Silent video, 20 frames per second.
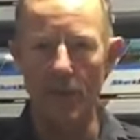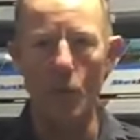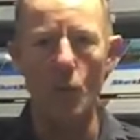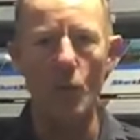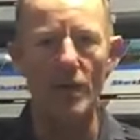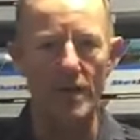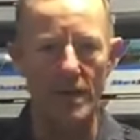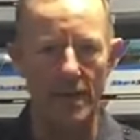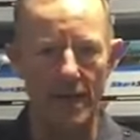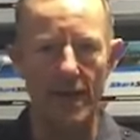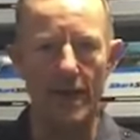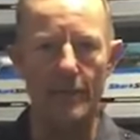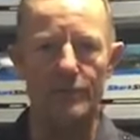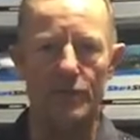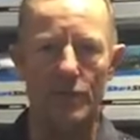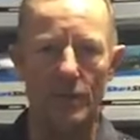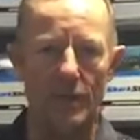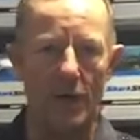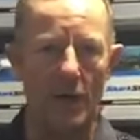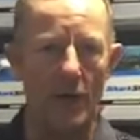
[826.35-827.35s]
But when you get
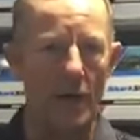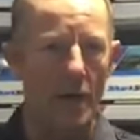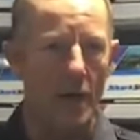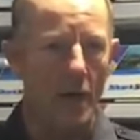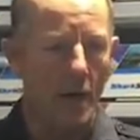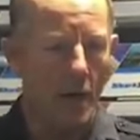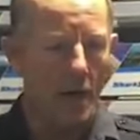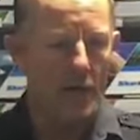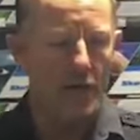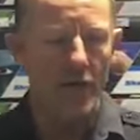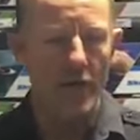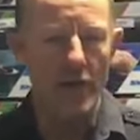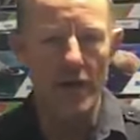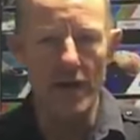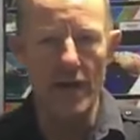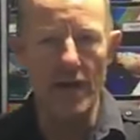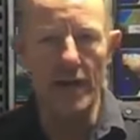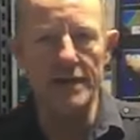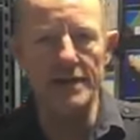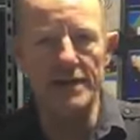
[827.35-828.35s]
up to
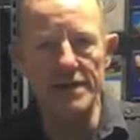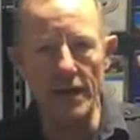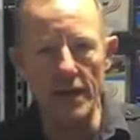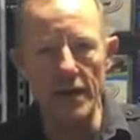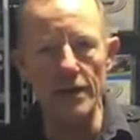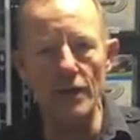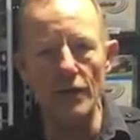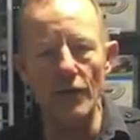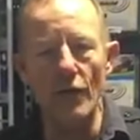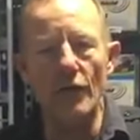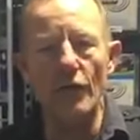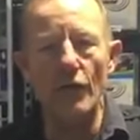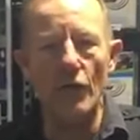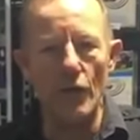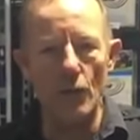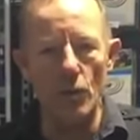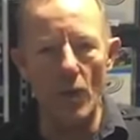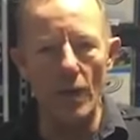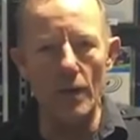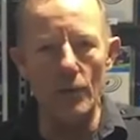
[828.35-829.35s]
the second and the
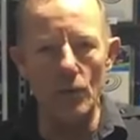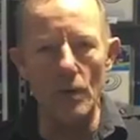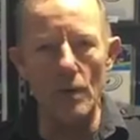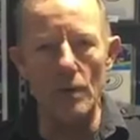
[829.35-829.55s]
third one,